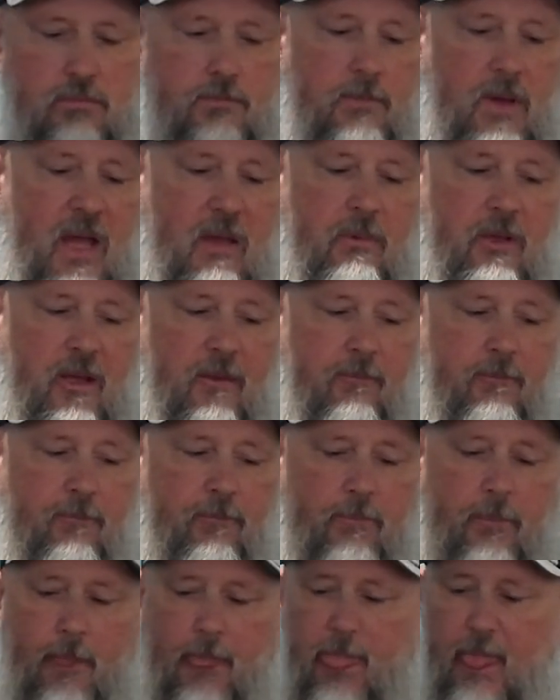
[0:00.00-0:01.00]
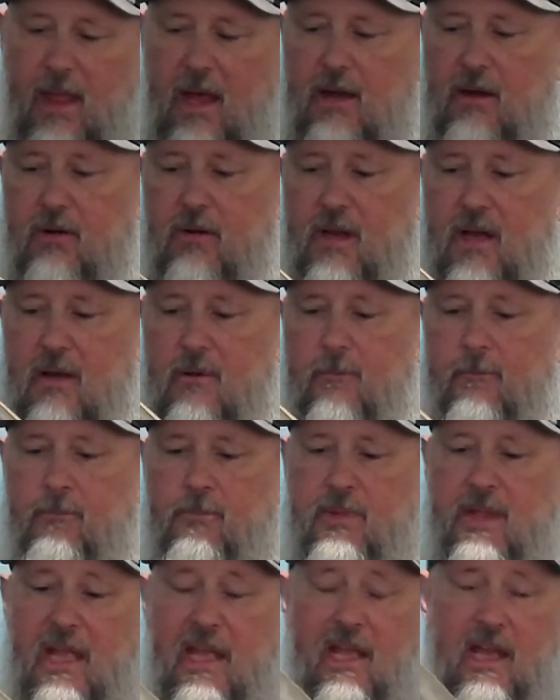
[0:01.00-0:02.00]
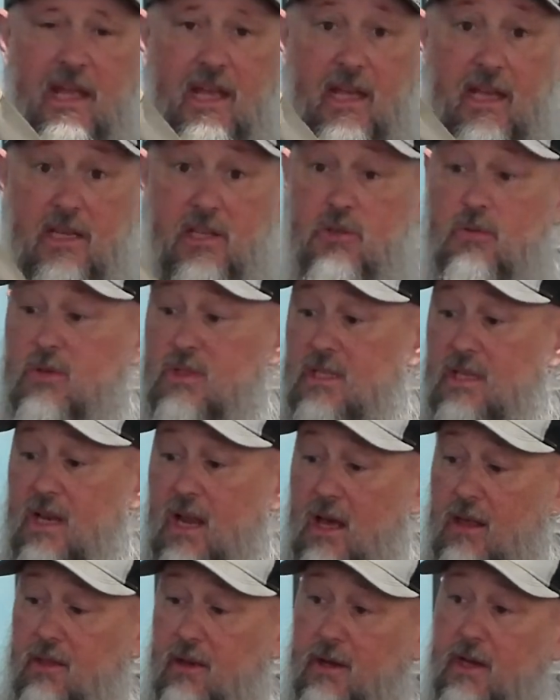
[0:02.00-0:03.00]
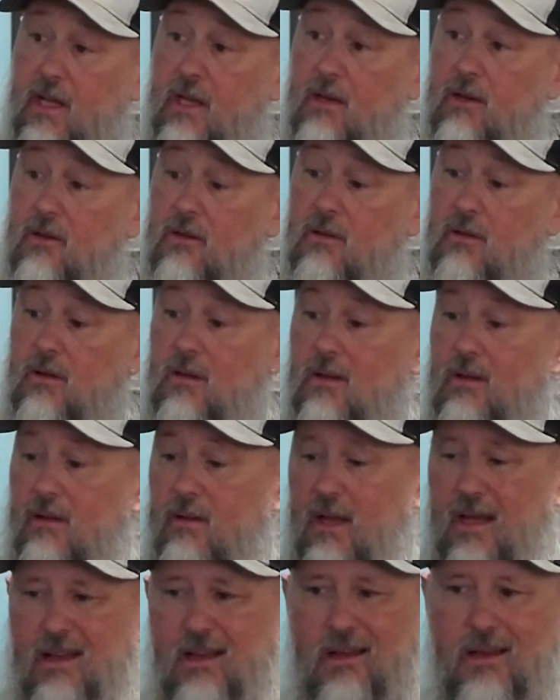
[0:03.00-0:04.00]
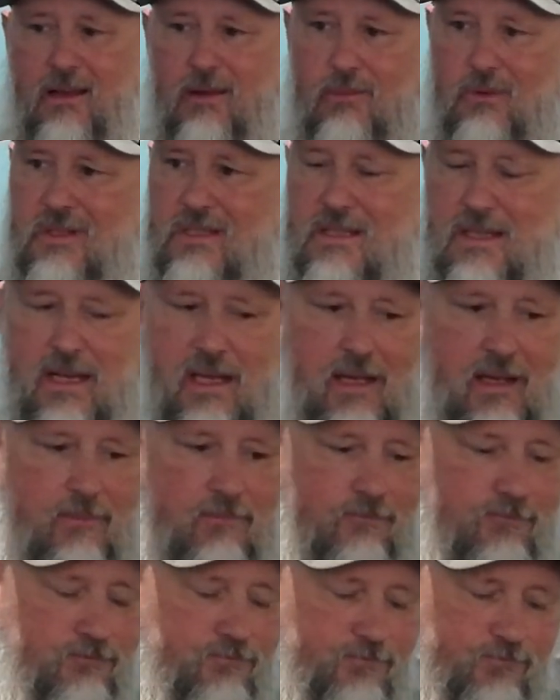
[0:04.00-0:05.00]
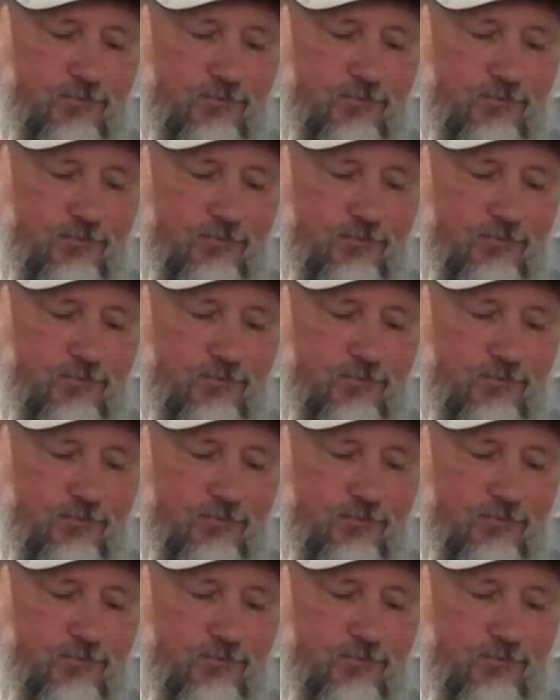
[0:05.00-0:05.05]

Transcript: Maybe, I don't know. This was another deal. It was a